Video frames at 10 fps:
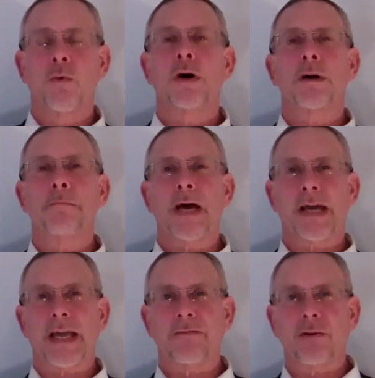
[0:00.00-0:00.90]
Welcome
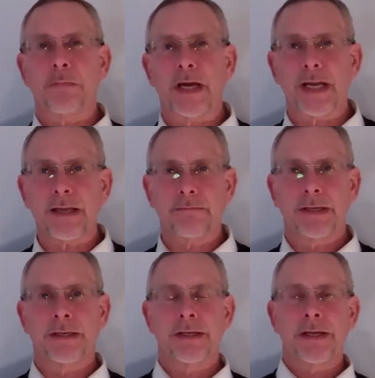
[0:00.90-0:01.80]
back, everybody.
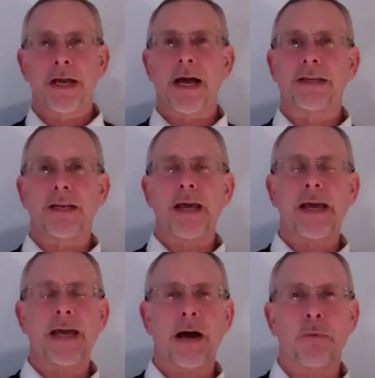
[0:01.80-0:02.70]

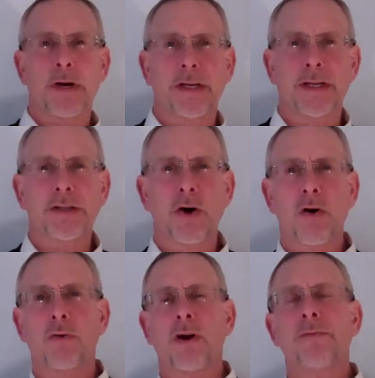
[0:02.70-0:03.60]
Today I want to just go
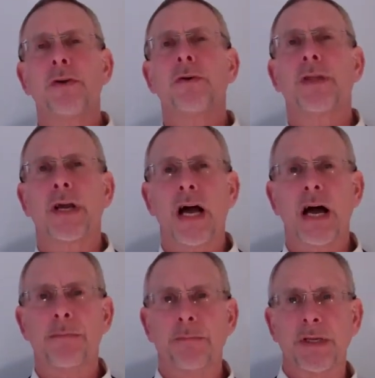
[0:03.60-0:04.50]
over a few of the
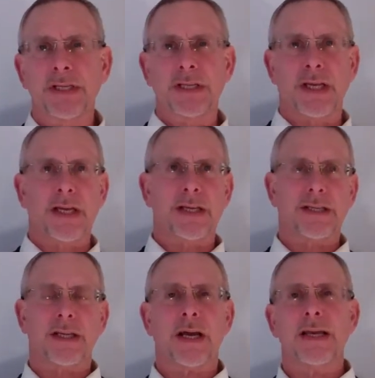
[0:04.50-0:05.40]
common mistakes
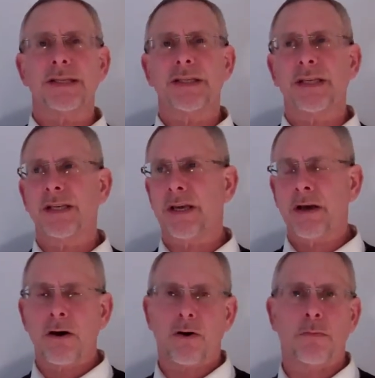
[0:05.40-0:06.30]
that I see
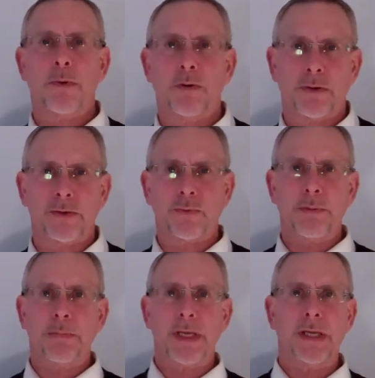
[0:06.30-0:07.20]
homeowners
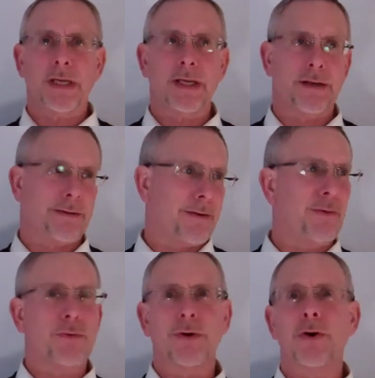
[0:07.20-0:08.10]
repeating
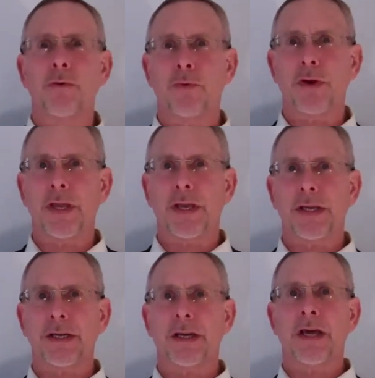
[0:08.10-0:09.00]
over and over
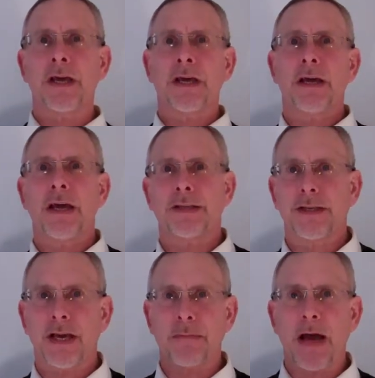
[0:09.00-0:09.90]
again as
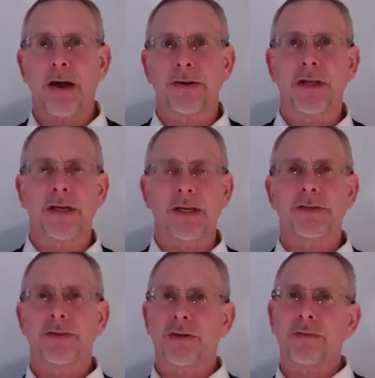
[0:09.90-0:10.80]
I'm out
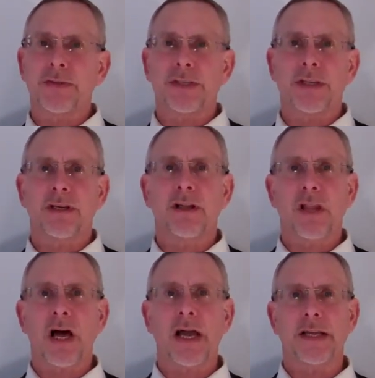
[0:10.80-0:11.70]
servicing
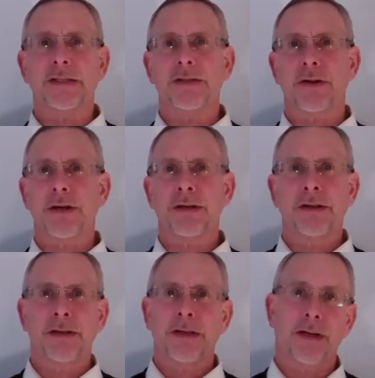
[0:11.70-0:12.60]
clients
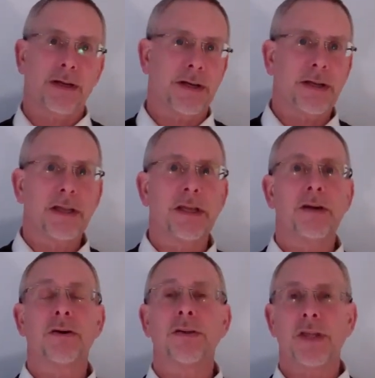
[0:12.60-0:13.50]

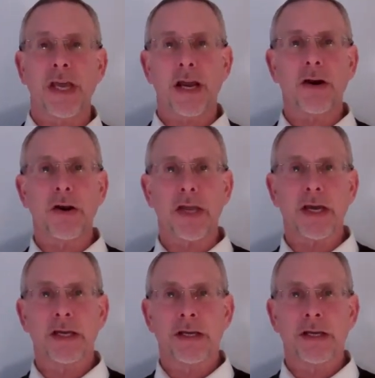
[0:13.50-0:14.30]
here in the area.